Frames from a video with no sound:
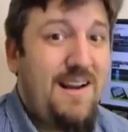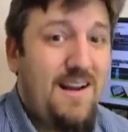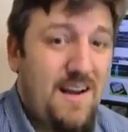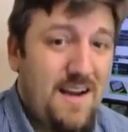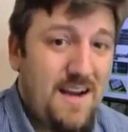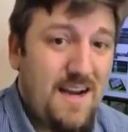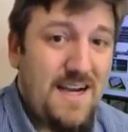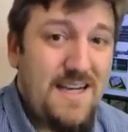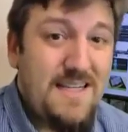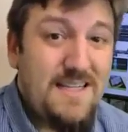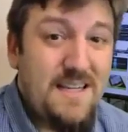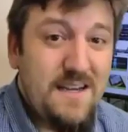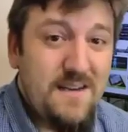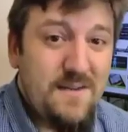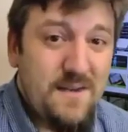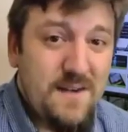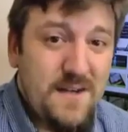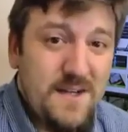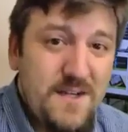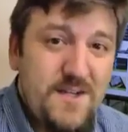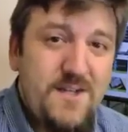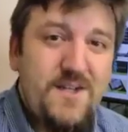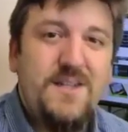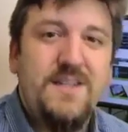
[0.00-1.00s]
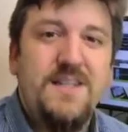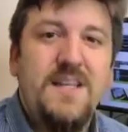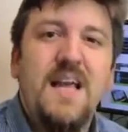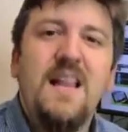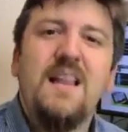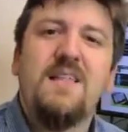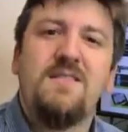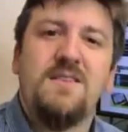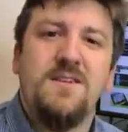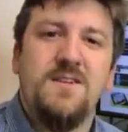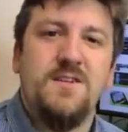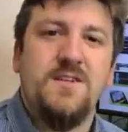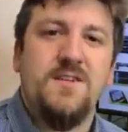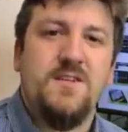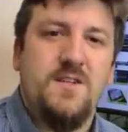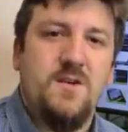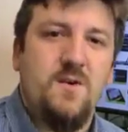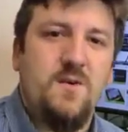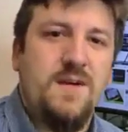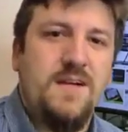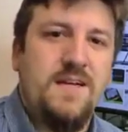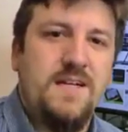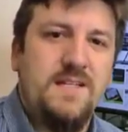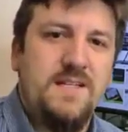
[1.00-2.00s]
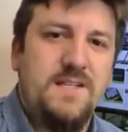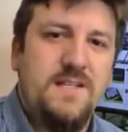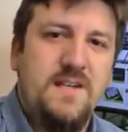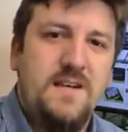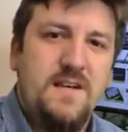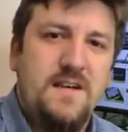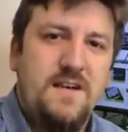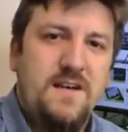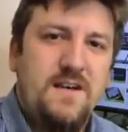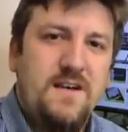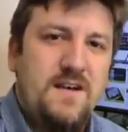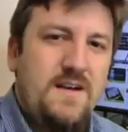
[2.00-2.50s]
high-definition television screens.